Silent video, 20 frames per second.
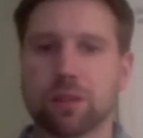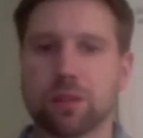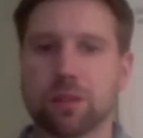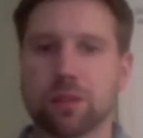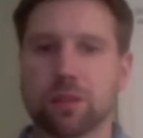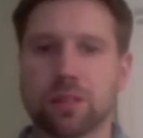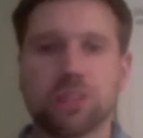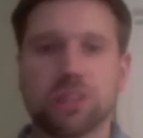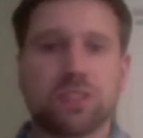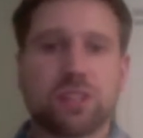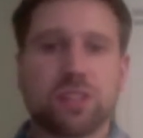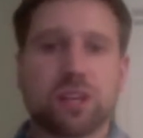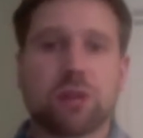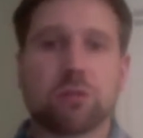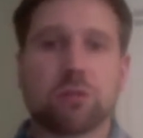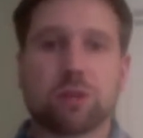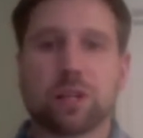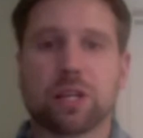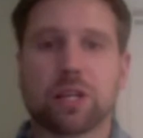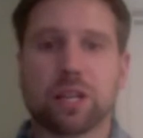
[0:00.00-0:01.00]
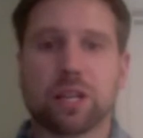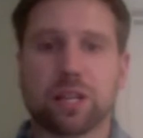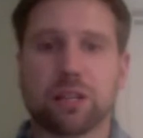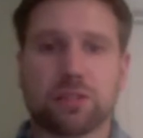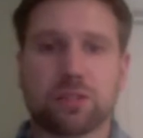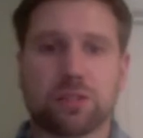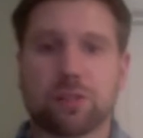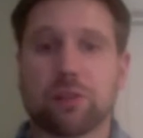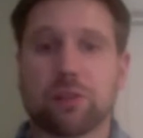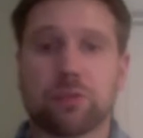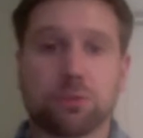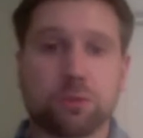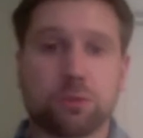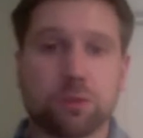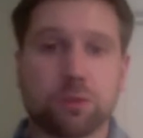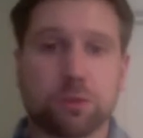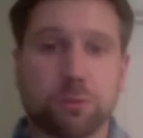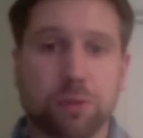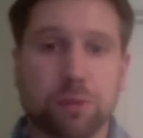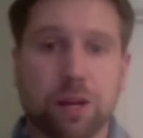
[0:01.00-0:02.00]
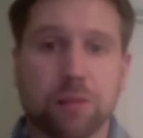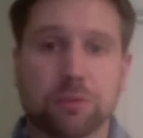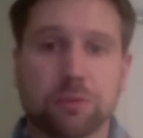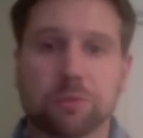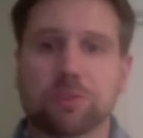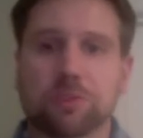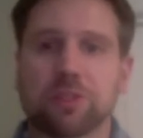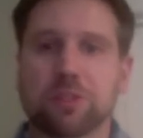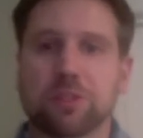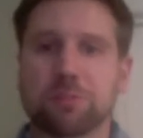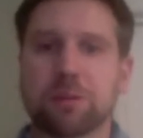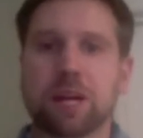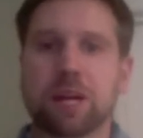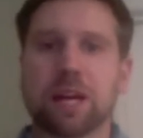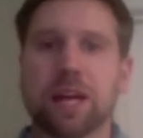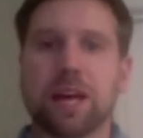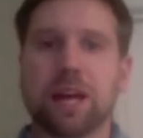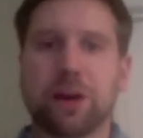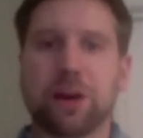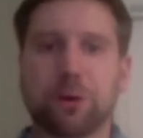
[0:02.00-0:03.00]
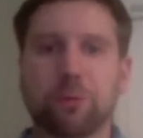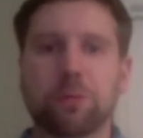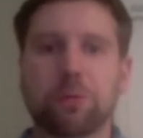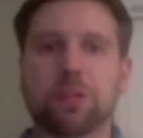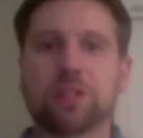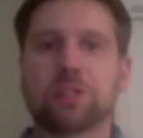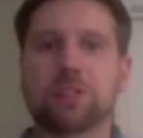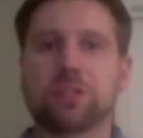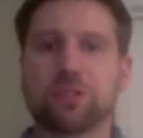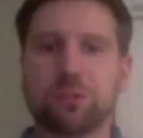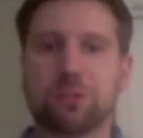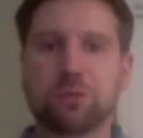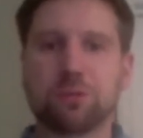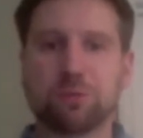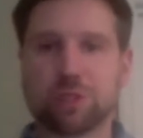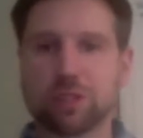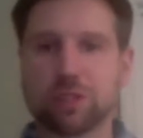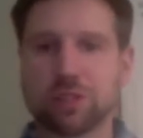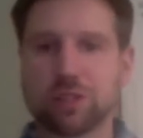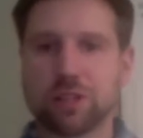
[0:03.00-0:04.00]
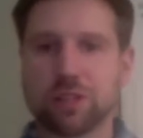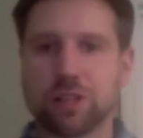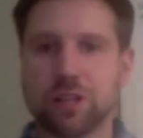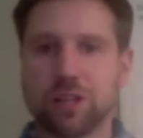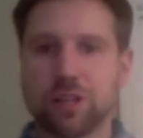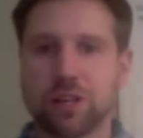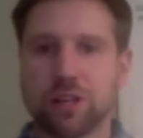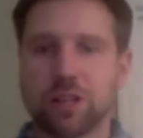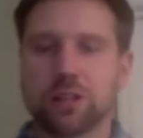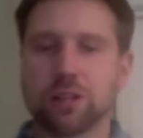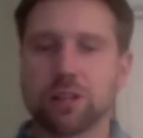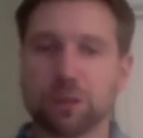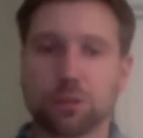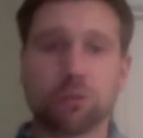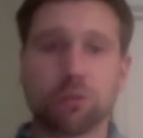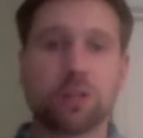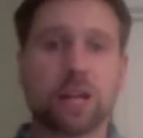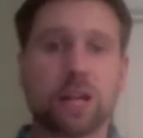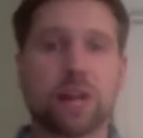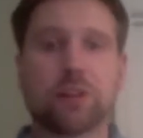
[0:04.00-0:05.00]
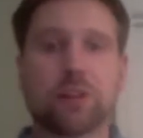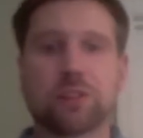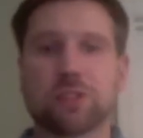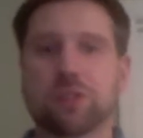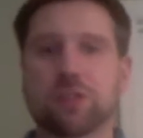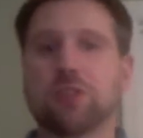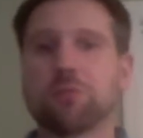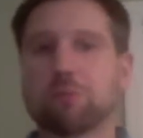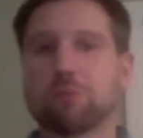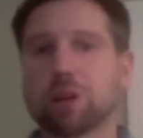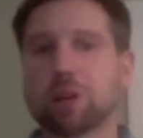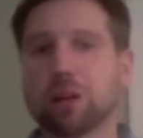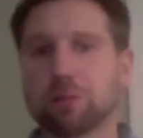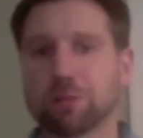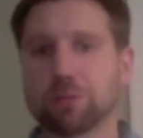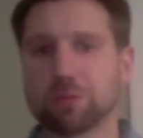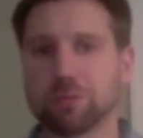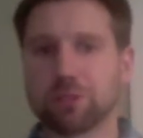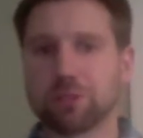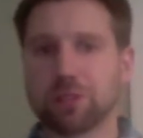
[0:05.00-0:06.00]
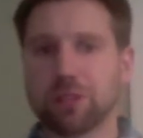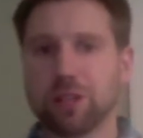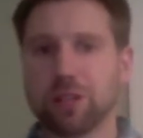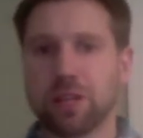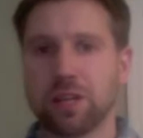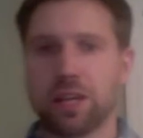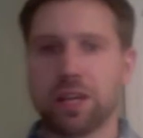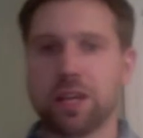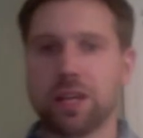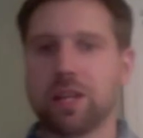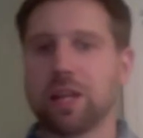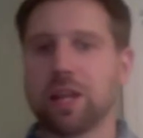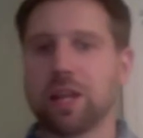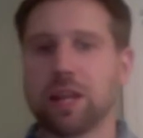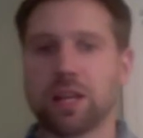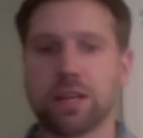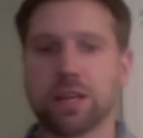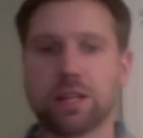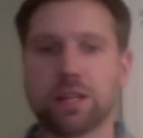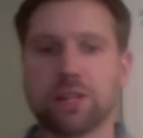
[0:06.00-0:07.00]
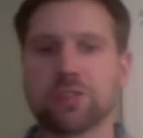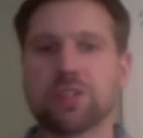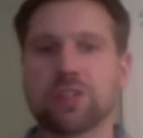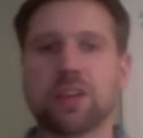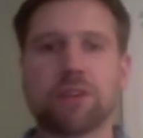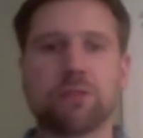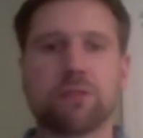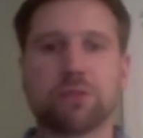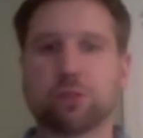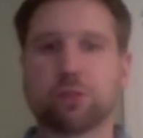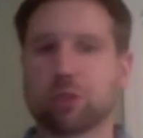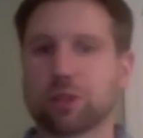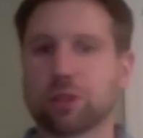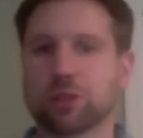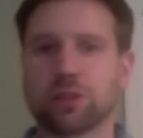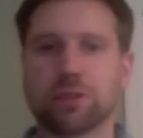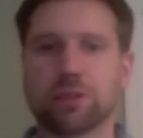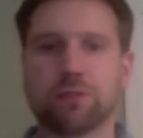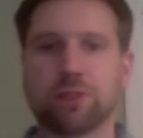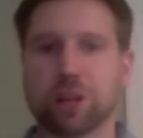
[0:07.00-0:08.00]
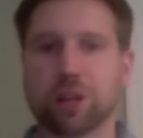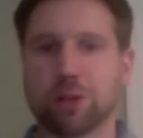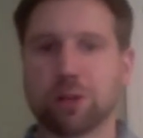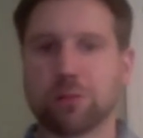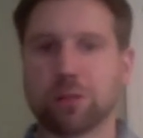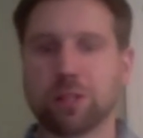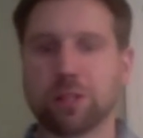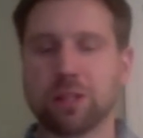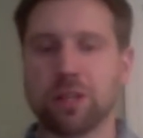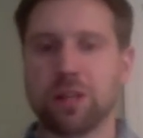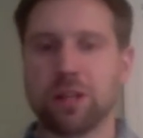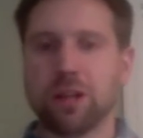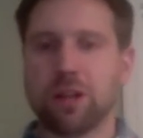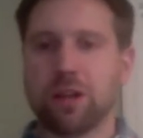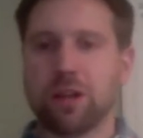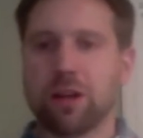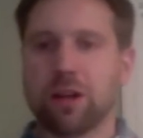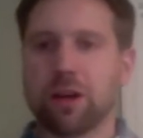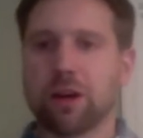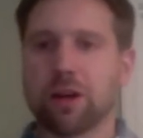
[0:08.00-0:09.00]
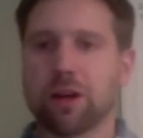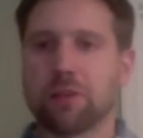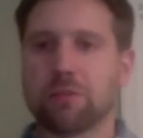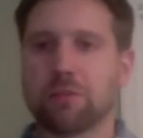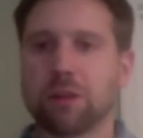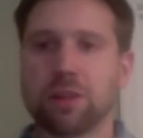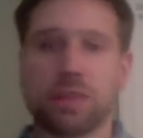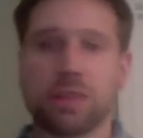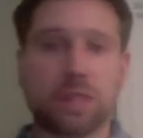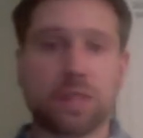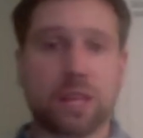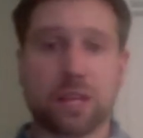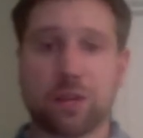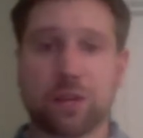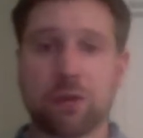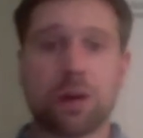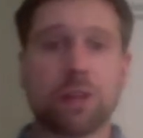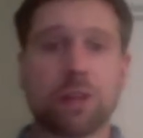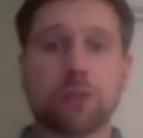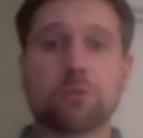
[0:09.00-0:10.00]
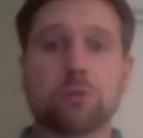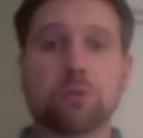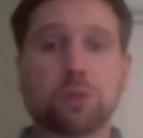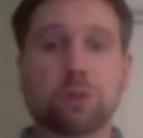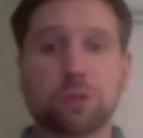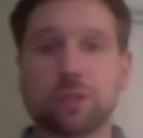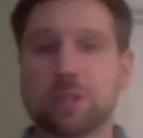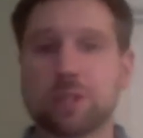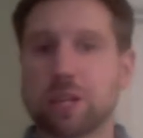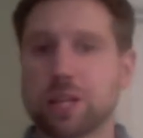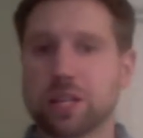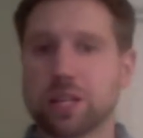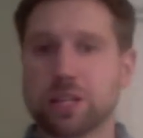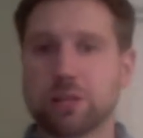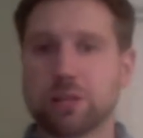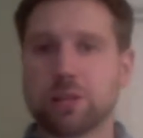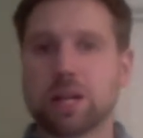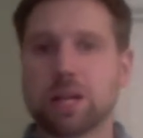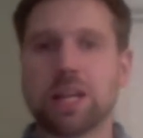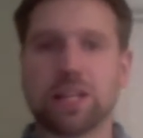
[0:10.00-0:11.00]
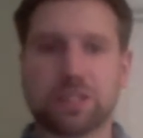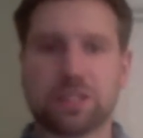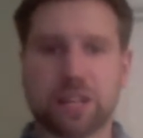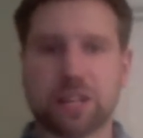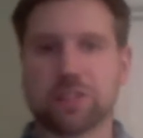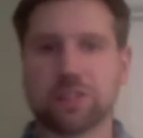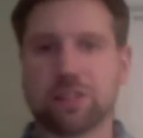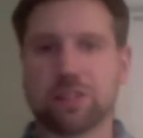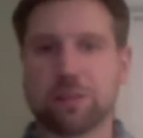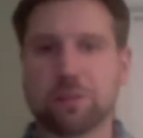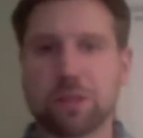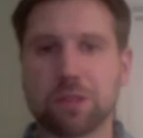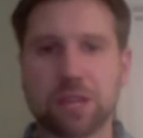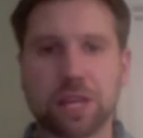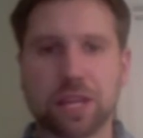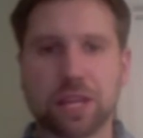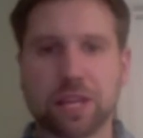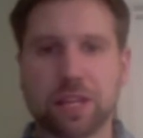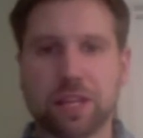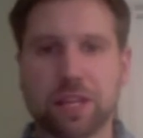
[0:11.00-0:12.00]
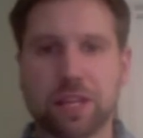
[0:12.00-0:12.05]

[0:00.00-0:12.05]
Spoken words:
this is how we're going to solve the world's problems, is by helping students learn how to solve problems in a safe, structured environment. And then they can go out in the world and they can do that exact same thing.